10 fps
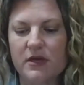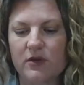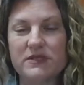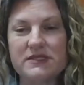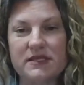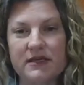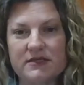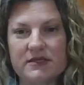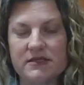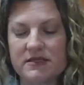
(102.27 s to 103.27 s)
We're seeing this
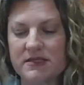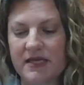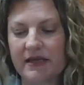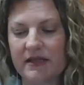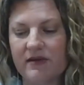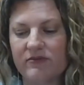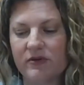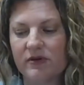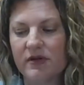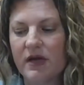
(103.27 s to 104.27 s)
at the state level.